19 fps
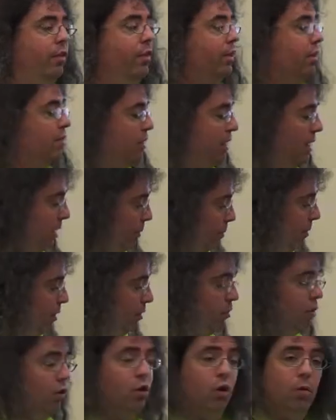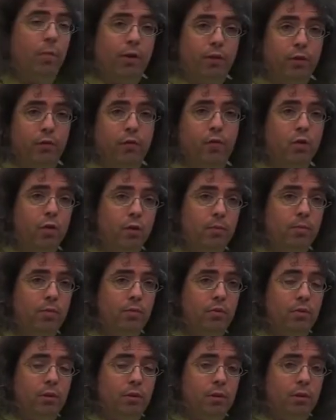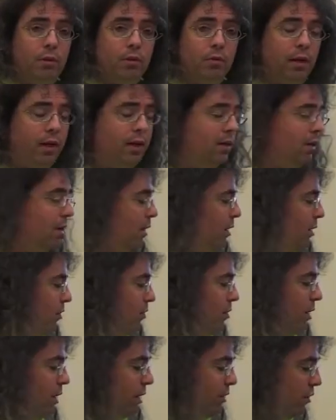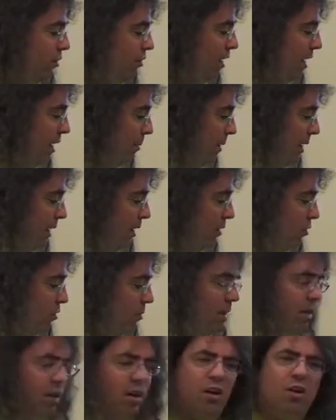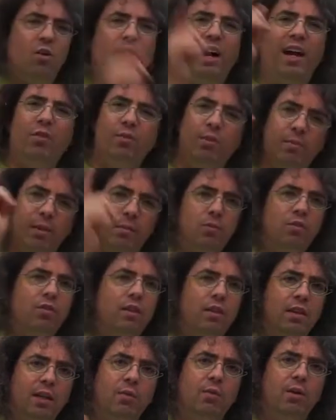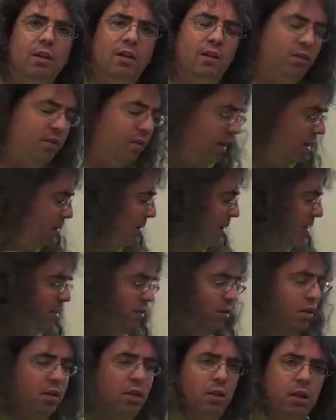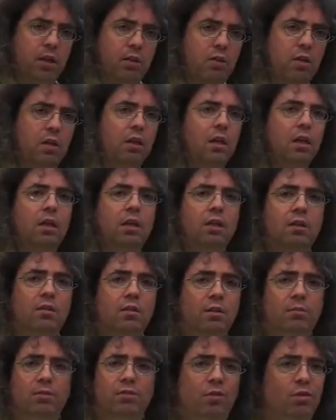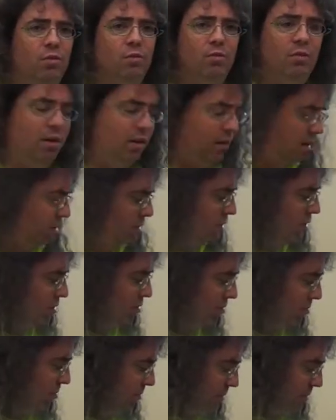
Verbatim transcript: the things that help me is to know about the forms, right? To understand my instrument. Oh, I remember something I wanted to say about articulation. Some of you don't